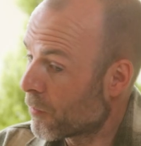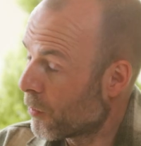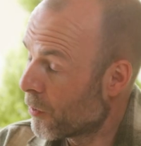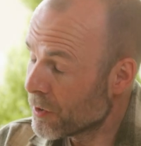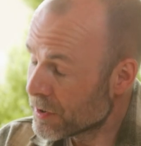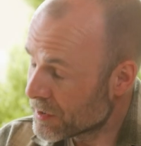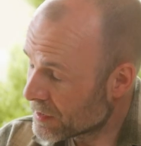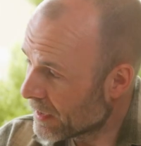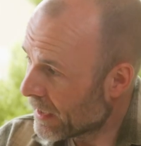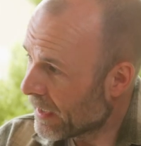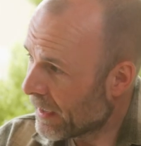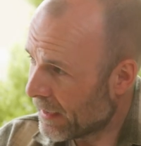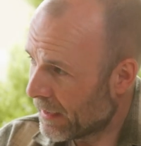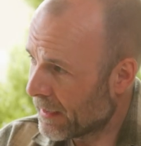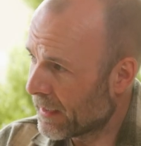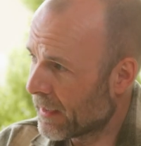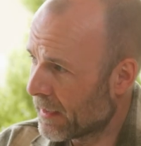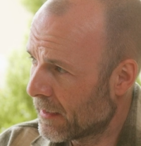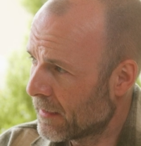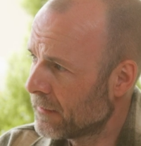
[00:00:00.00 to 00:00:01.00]
What did we
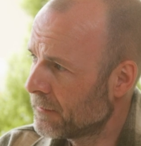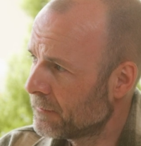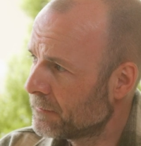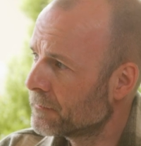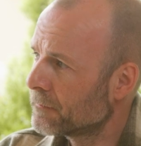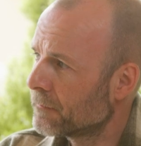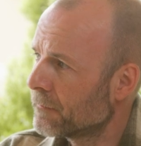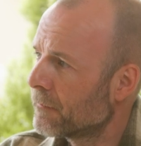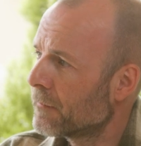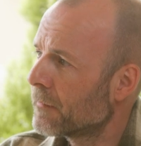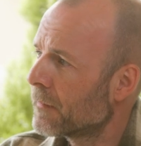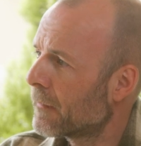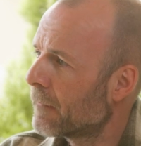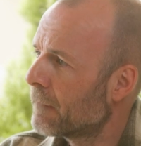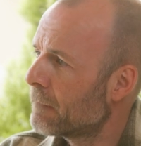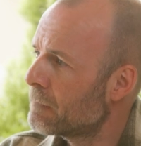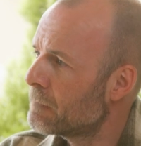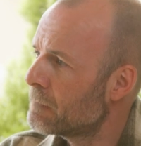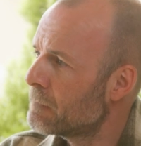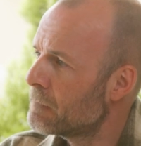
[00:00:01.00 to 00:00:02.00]
actually, what does it look
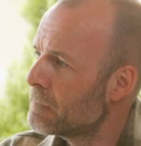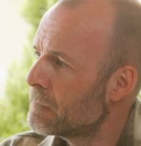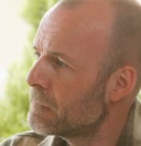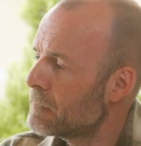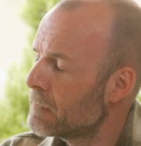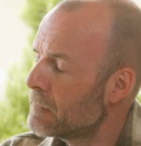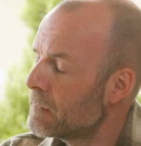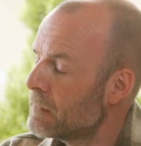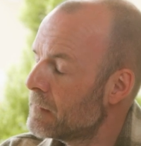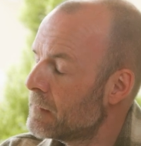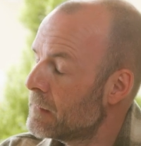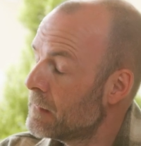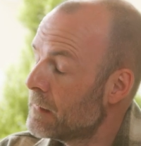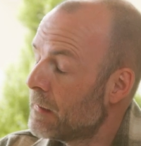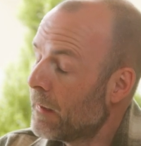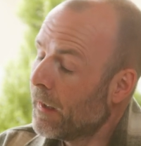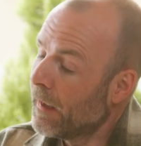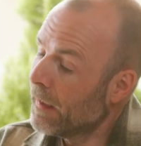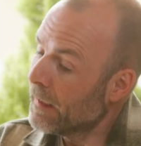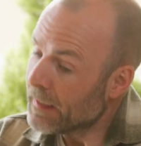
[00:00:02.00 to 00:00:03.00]
like actually to
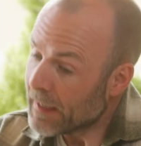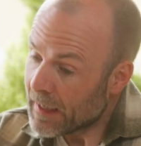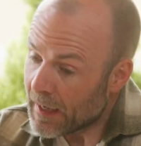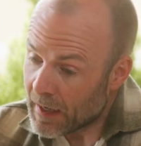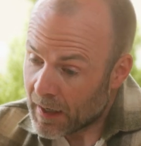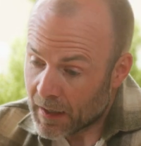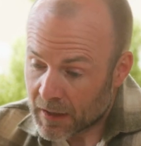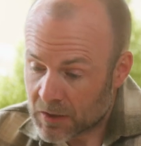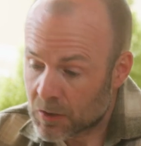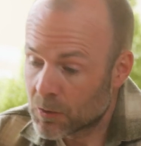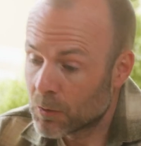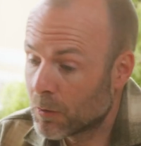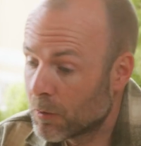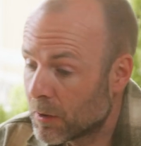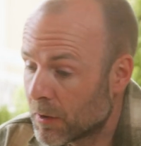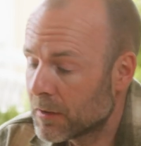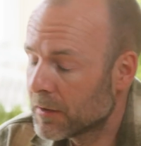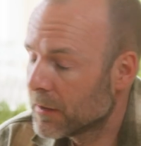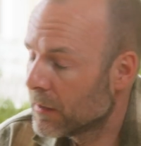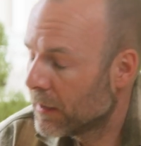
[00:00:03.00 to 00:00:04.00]
yeah, so
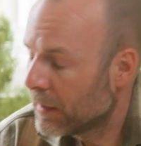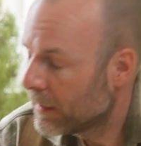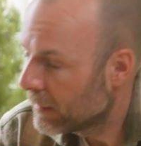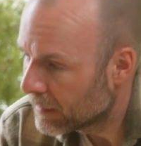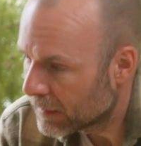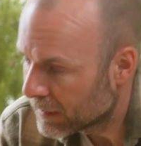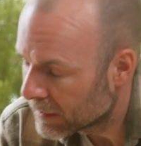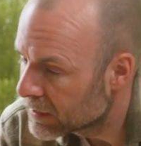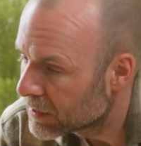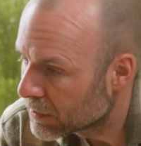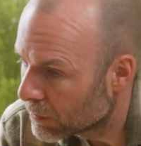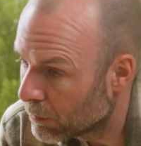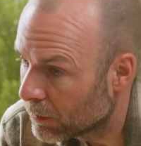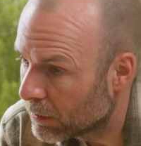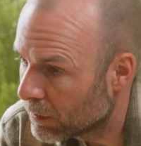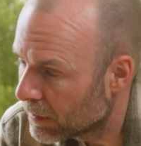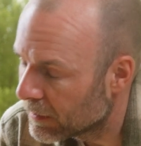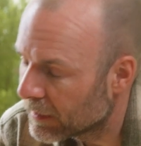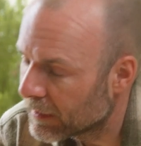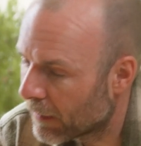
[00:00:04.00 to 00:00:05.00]
so
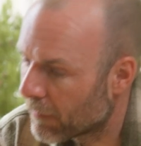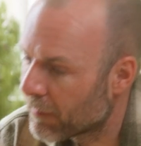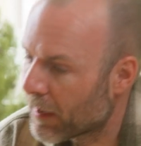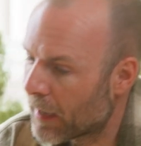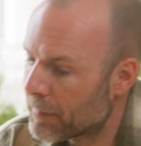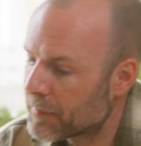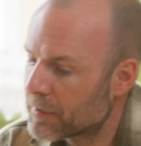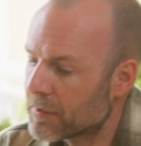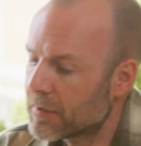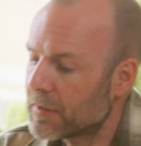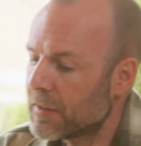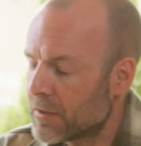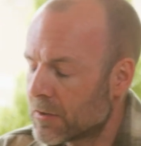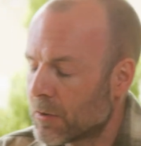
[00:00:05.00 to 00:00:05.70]
yeah, absolutely.